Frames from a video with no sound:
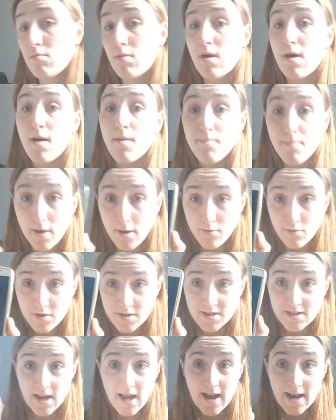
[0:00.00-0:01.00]
about the
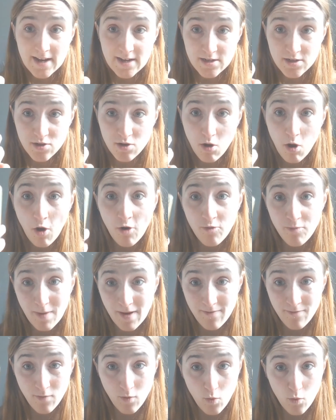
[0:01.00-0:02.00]
size of my
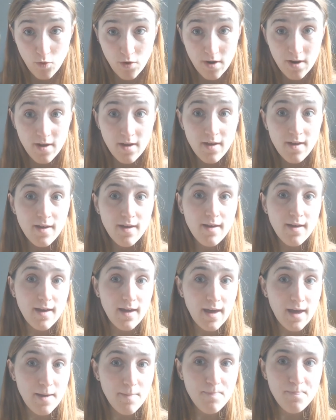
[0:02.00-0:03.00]
phone.
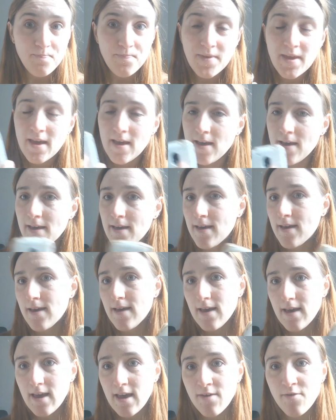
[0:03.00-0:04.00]

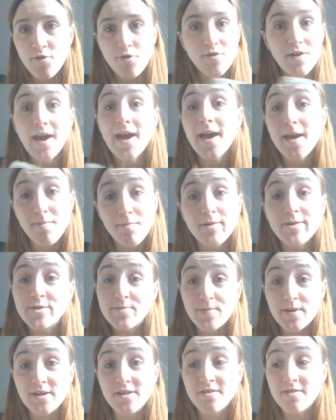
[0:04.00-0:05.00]
If you're getting much
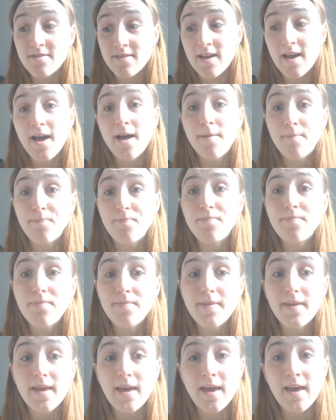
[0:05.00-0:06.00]
bigger than that,
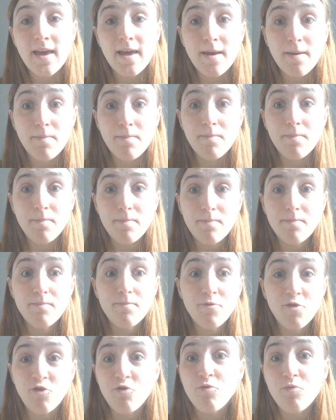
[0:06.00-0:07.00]

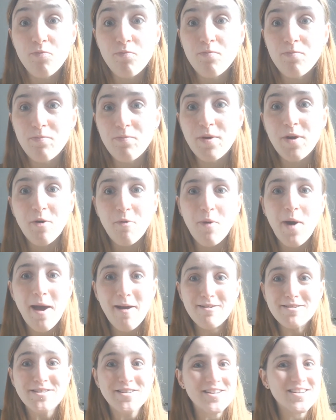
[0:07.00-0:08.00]
just be
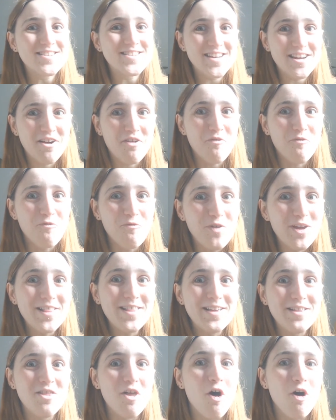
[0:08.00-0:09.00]
aware it's going to take a
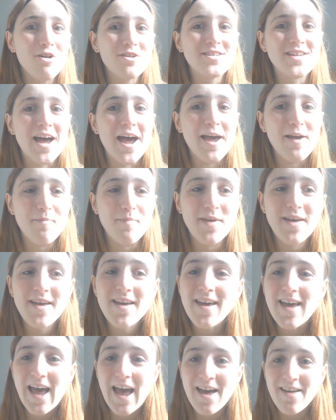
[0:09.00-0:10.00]
really long time.
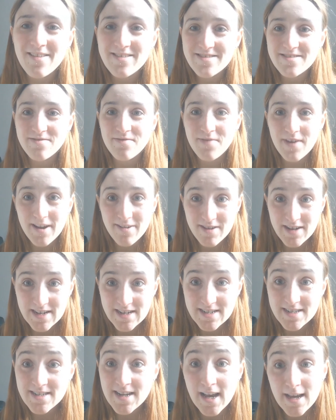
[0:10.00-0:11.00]
This is a
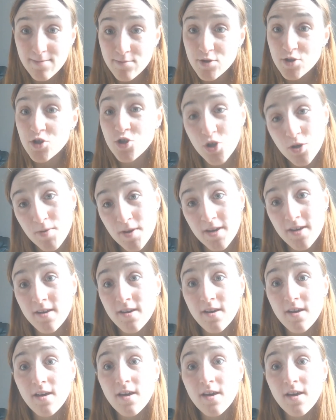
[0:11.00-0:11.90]
very time consuming